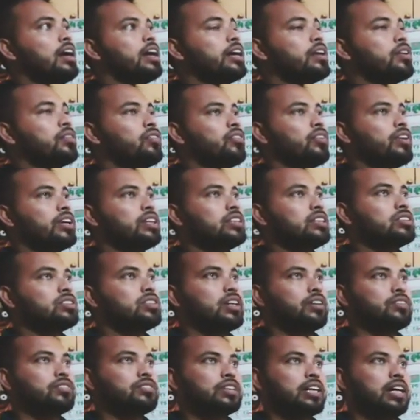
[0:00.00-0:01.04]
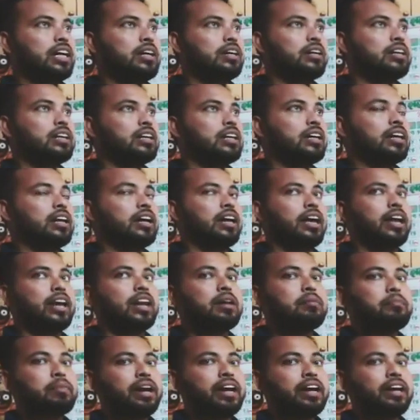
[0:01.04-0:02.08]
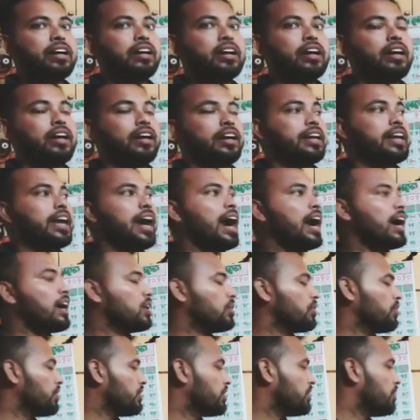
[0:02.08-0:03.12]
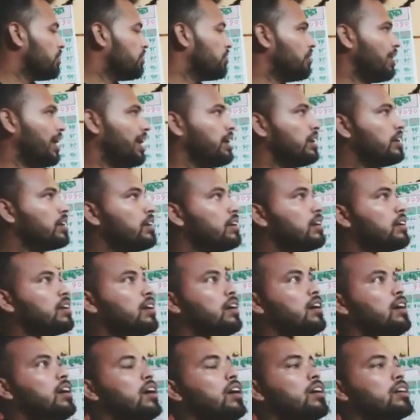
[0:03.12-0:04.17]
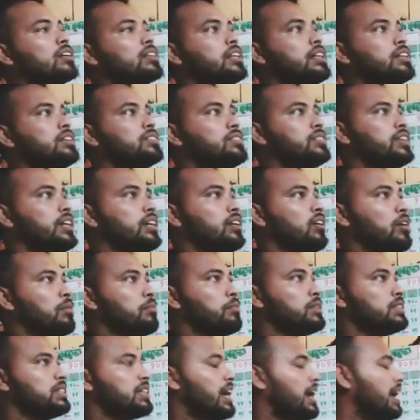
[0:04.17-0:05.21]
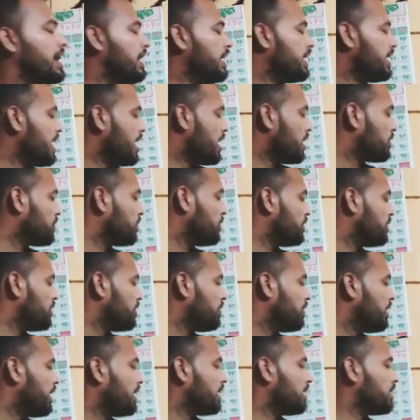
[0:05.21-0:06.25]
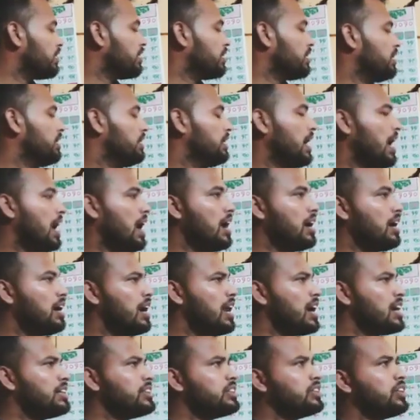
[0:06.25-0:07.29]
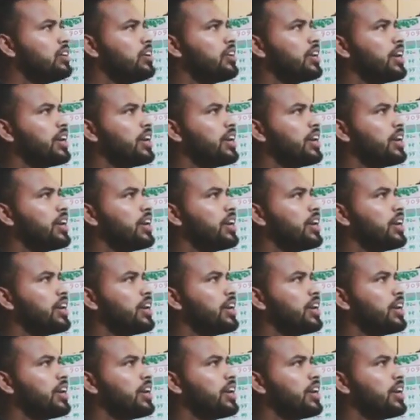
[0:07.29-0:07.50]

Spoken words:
in which the different element react with the water or the different herbicide react with the water. And last, the